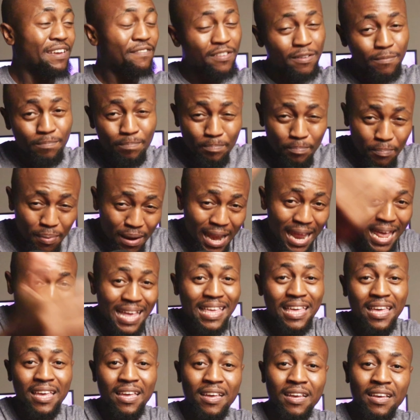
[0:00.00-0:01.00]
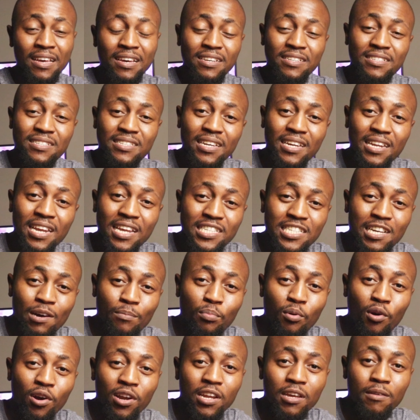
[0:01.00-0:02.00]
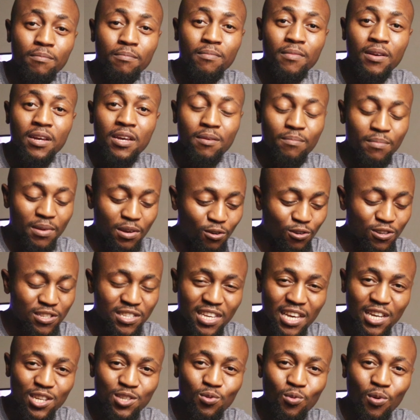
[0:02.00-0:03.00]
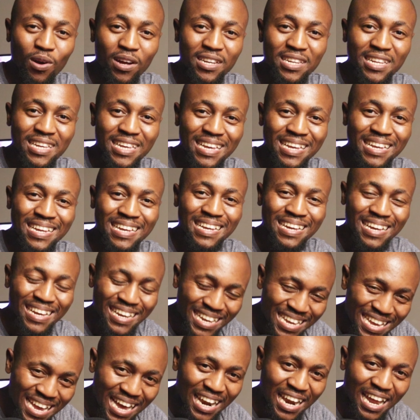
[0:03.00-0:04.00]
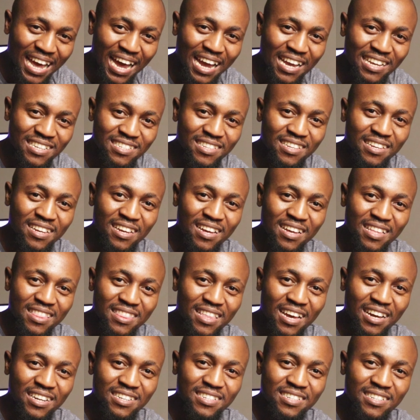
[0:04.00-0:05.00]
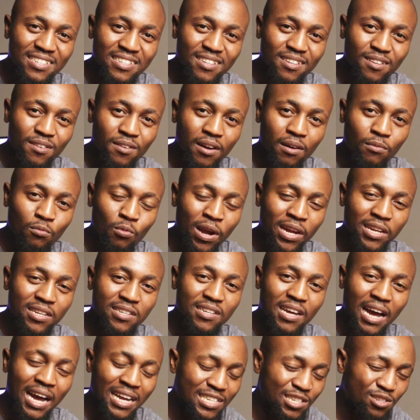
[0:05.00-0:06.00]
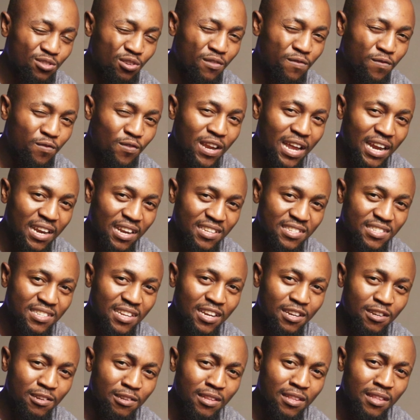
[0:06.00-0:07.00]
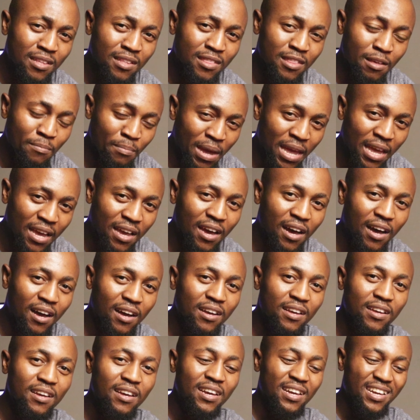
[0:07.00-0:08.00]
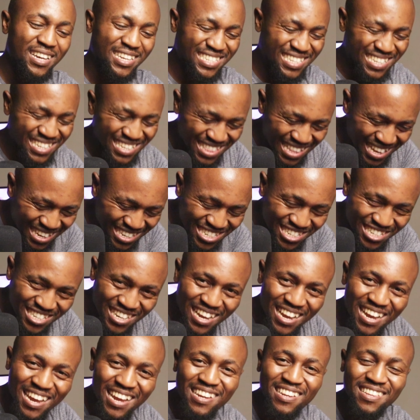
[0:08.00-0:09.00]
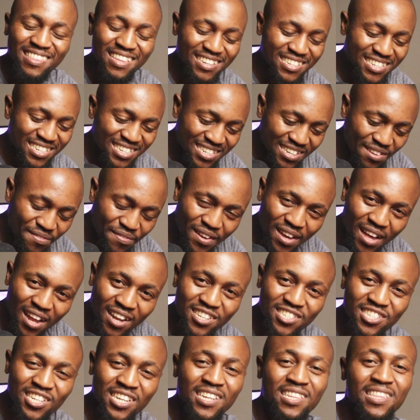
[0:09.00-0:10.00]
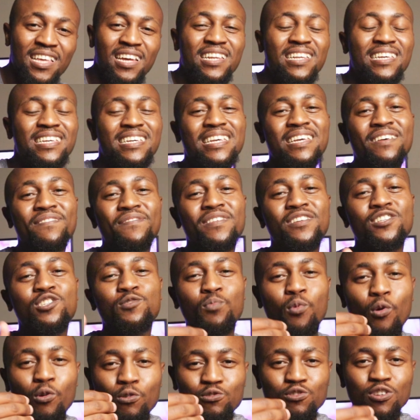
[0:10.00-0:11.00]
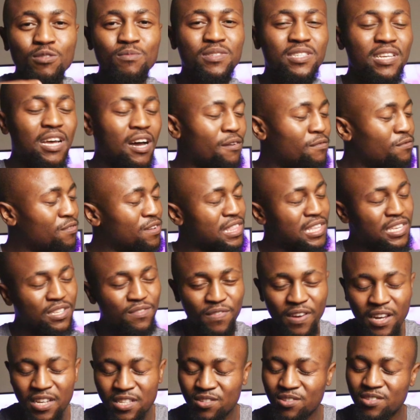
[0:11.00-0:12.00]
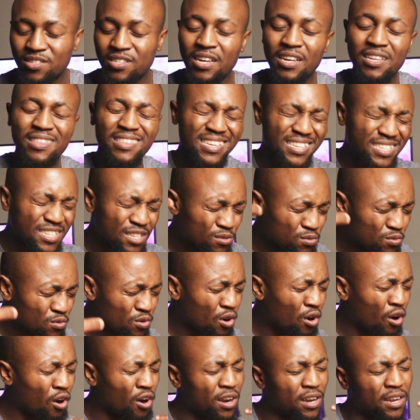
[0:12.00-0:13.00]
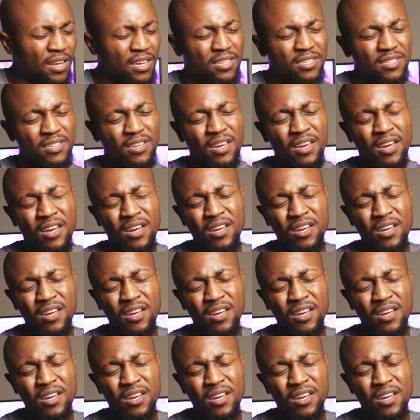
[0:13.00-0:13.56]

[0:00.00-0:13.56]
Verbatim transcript: even plaguing sickness upon him. Because guess what? He realized that, wait, I did not fully understand the Maker. It's in that journey, that difficult journey, that he even spoke to himself with his friends to say, This is who God is.